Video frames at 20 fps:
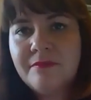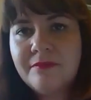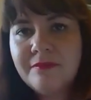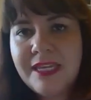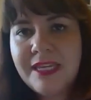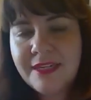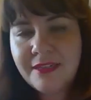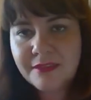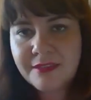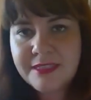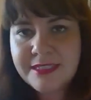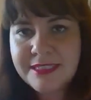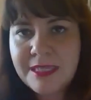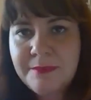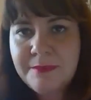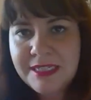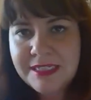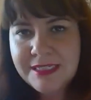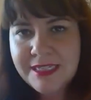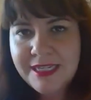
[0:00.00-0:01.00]
in
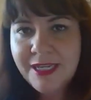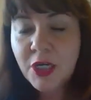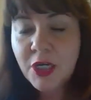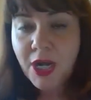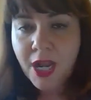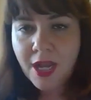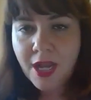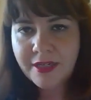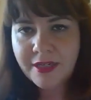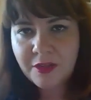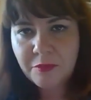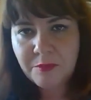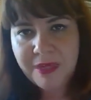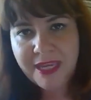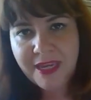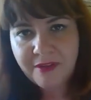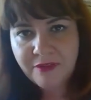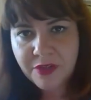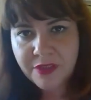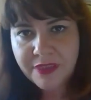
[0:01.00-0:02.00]
CBT or cognitive
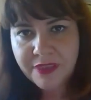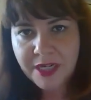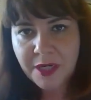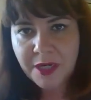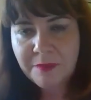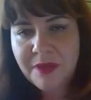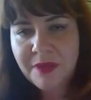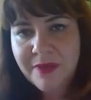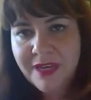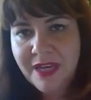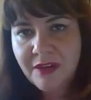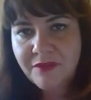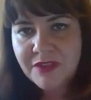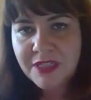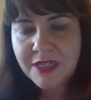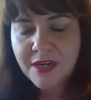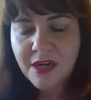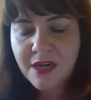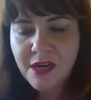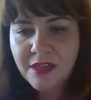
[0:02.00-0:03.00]
behavior therapy, we
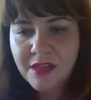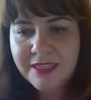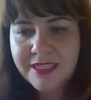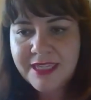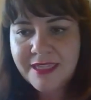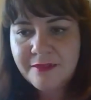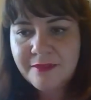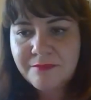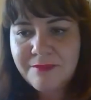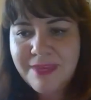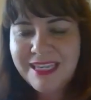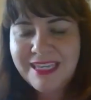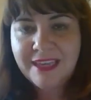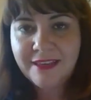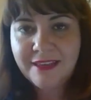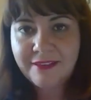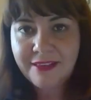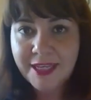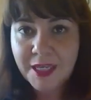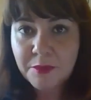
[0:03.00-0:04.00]
often call it making
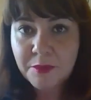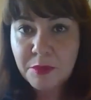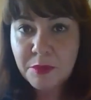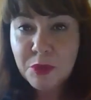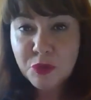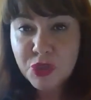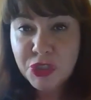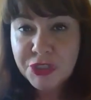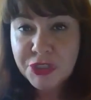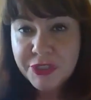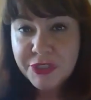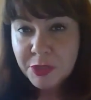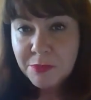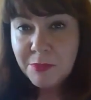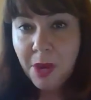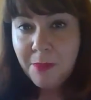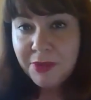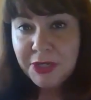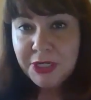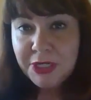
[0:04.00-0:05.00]
like an emotions
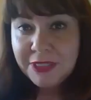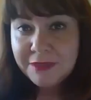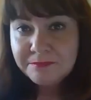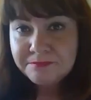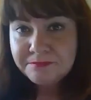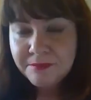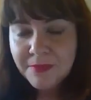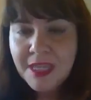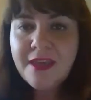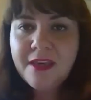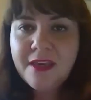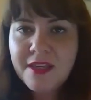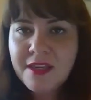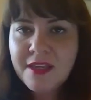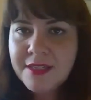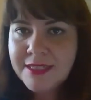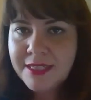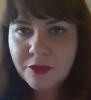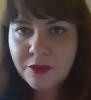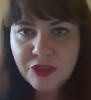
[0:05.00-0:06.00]
thermometer.
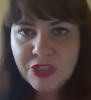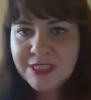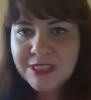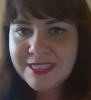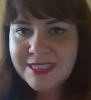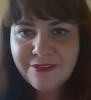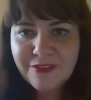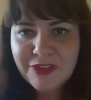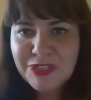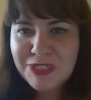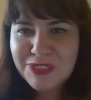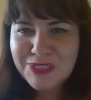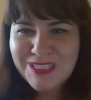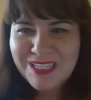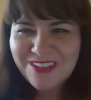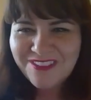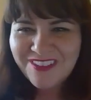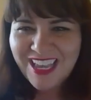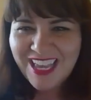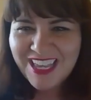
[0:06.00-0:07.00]
So just giving
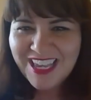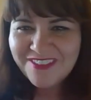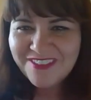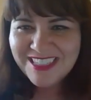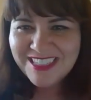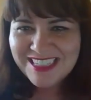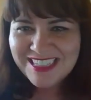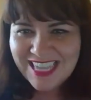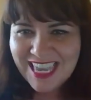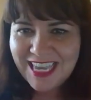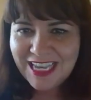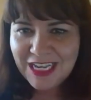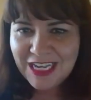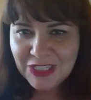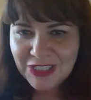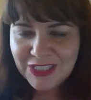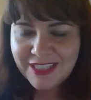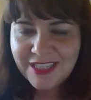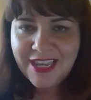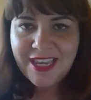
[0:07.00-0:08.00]
yourself kind of a
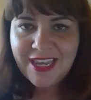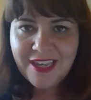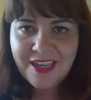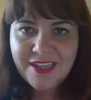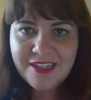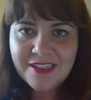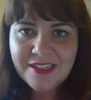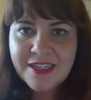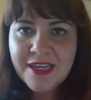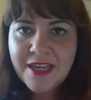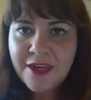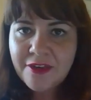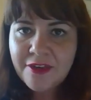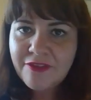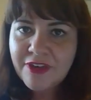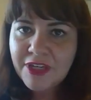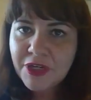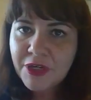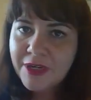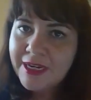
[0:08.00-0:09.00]
scale and
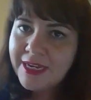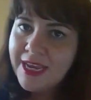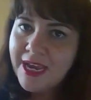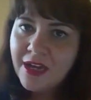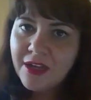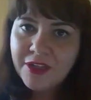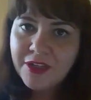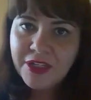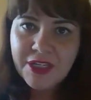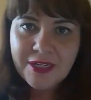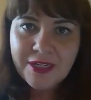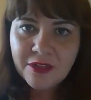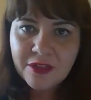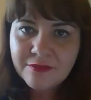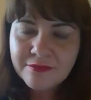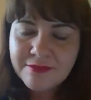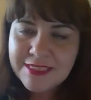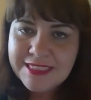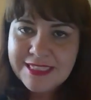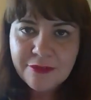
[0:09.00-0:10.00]
figuring out,
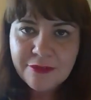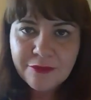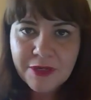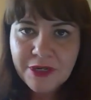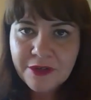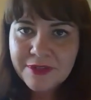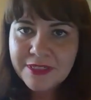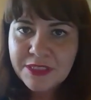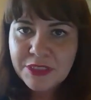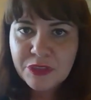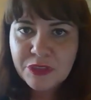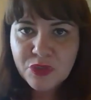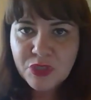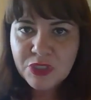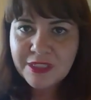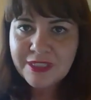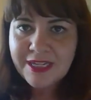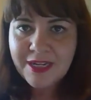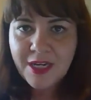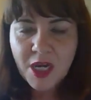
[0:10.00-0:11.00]
0 is
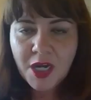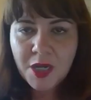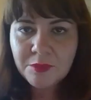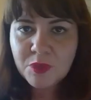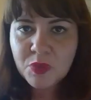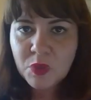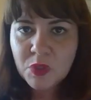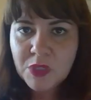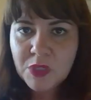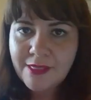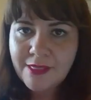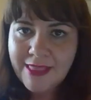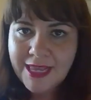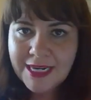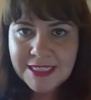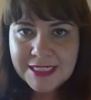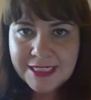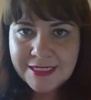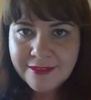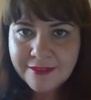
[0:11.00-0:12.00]
usually calm, cool,
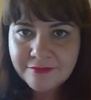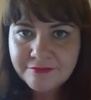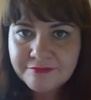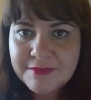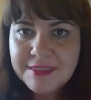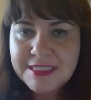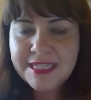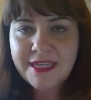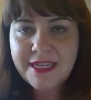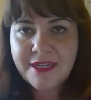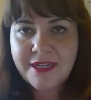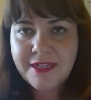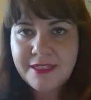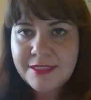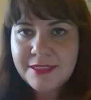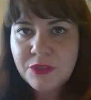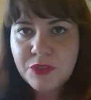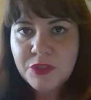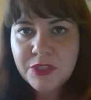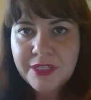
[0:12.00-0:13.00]
collected. 10 is
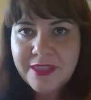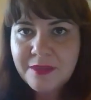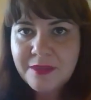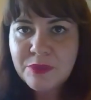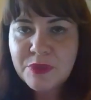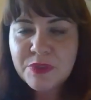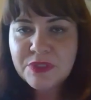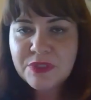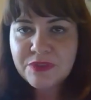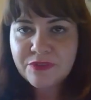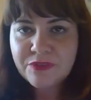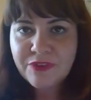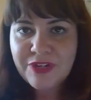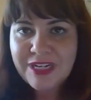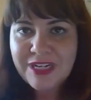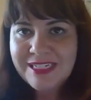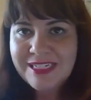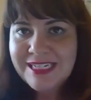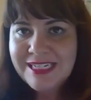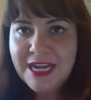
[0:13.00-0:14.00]
usually the most
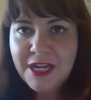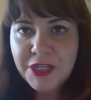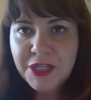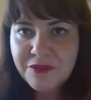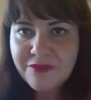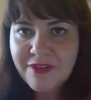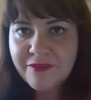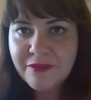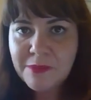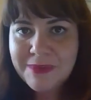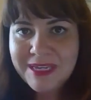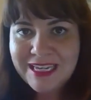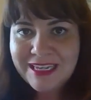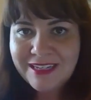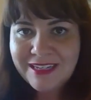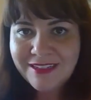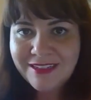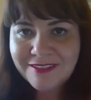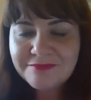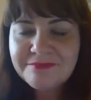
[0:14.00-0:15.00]
freaked out you've ever
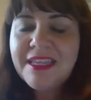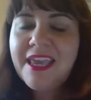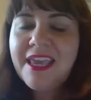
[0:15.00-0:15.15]
been.